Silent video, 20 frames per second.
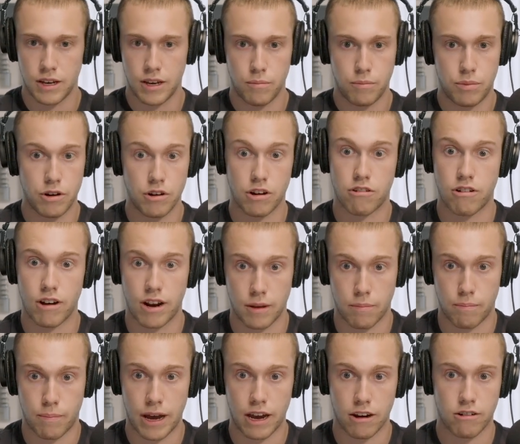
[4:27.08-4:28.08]
bureaucratic
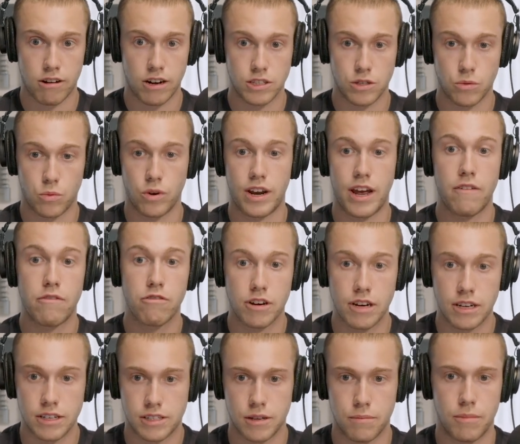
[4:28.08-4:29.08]
backgrounds or whatever it
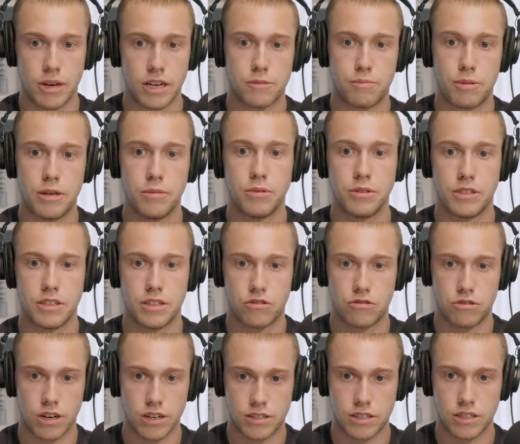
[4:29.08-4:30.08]
is that makes people
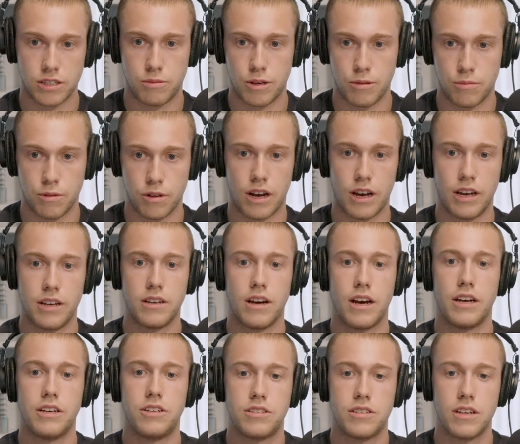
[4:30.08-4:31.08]
distrust these people. I
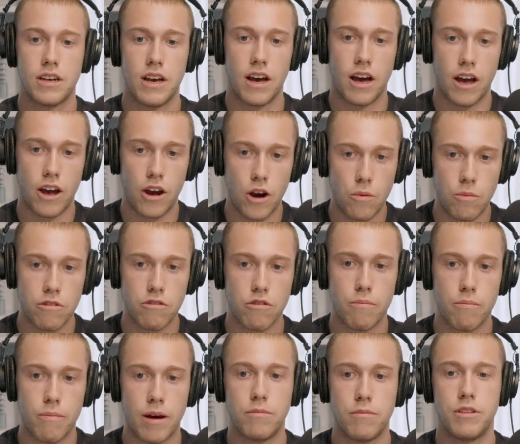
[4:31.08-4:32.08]
hope we
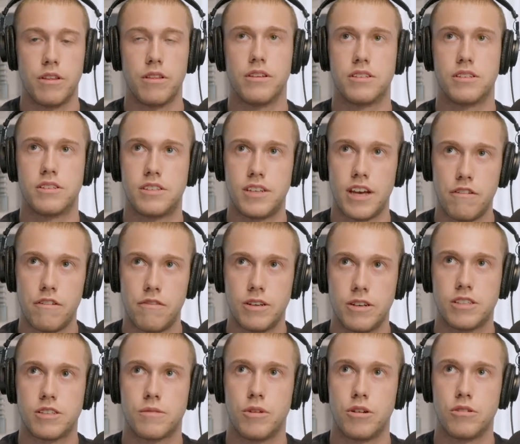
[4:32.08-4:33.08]
remember that the
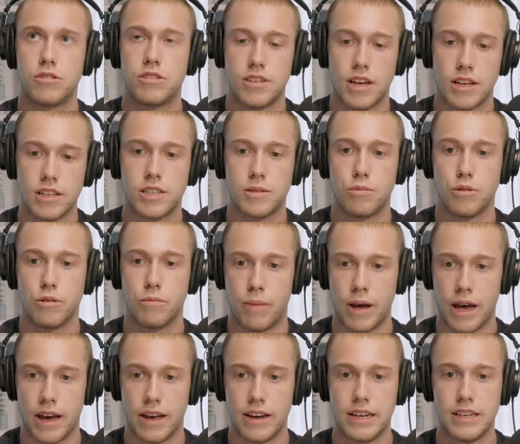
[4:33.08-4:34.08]
safest, most sensible
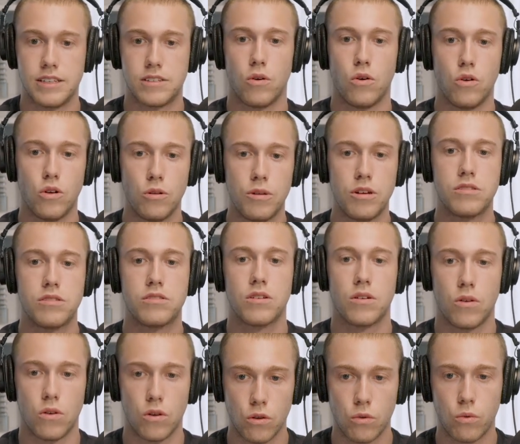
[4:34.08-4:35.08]
bet is almost
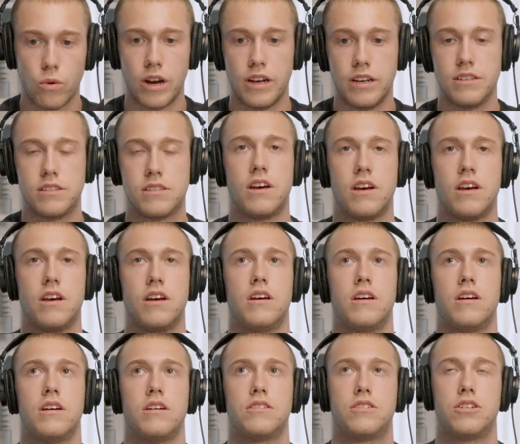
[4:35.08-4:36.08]
always
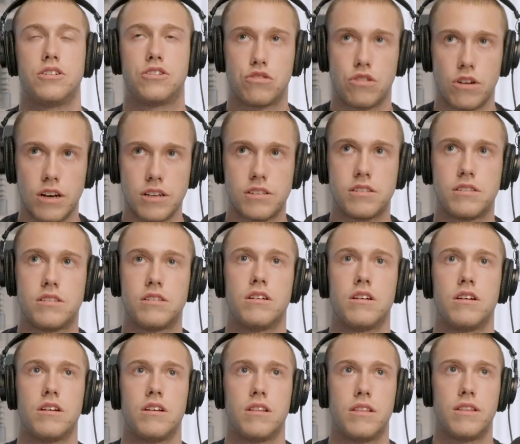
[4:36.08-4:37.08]
to trust
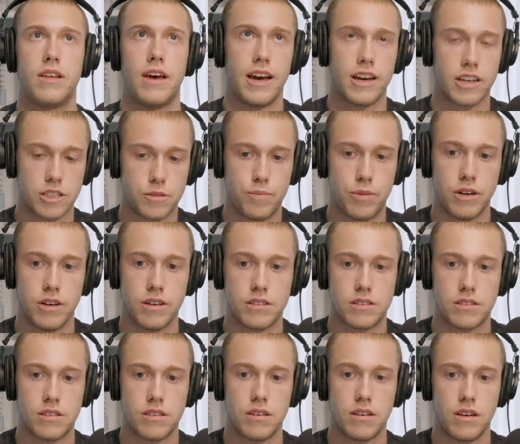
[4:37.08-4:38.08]
the
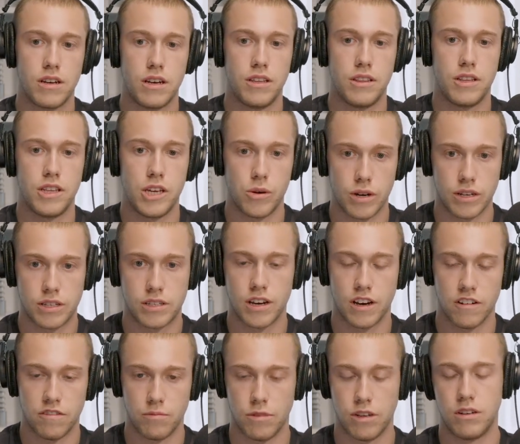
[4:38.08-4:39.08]
experts in the US
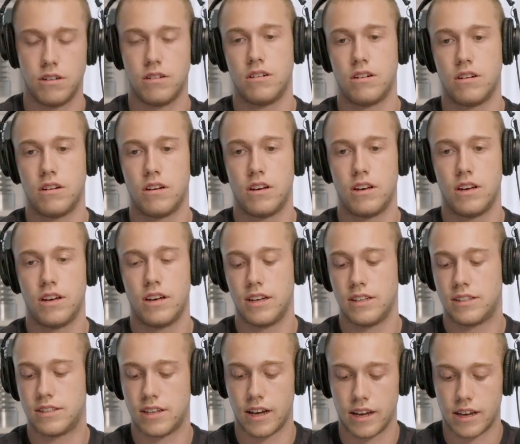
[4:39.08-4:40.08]
government. It's